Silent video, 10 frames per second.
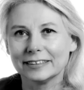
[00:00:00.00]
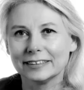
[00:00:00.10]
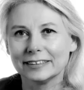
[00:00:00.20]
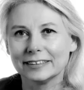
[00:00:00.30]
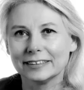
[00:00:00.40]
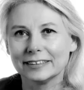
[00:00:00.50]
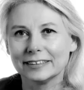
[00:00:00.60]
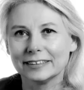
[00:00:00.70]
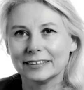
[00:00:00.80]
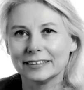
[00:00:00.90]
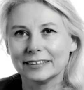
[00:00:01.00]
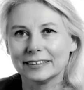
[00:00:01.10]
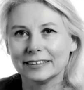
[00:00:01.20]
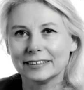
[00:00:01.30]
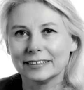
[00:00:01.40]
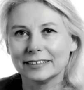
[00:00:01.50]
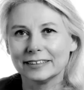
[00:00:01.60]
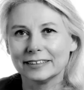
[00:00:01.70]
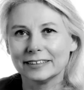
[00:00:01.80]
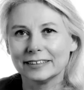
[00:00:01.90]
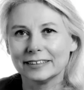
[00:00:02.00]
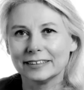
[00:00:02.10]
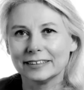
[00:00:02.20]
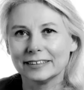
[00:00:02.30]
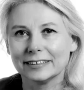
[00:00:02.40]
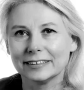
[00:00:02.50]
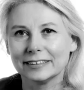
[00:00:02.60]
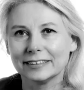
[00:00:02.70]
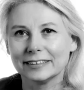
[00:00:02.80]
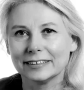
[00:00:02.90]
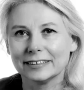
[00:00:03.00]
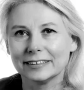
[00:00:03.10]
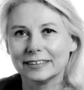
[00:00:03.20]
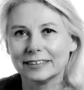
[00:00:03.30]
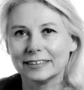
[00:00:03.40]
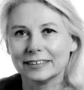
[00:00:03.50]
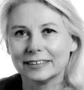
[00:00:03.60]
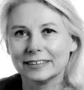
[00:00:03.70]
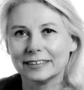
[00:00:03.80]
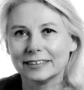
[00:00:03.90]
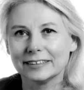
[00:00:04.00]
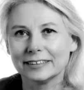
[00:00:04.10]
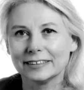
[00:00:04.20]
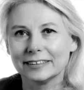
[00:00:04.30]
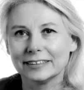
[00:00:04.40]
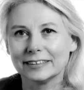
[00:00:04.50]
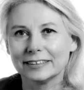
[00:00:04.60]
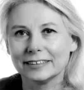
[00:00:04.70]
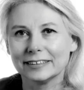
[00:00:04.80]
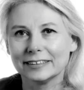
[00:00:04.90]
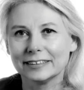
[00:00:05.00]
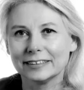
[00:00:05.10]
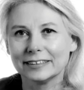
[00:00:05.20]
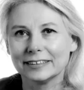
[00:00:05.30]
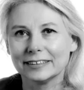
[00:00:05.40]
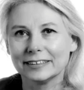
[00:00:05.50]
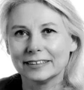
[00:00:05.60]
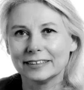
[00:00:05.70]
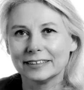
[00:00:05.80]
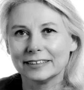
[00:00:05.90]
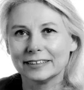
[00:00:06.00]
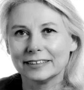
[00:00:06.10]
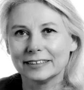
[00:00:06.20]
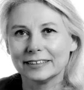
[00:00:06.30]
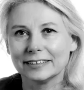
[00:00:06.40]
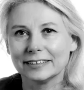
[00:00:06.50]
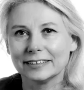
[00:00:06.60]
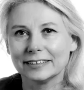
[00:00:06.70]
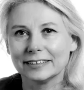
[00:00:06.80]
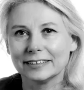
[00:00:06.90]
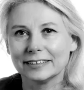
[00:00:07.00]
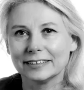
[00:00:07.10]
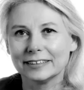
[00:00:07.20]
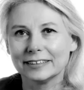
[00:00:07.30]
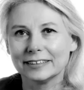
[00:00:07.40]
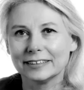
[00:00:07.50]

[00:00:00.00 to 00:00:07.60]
The face doesn't move, so there is nothing to read.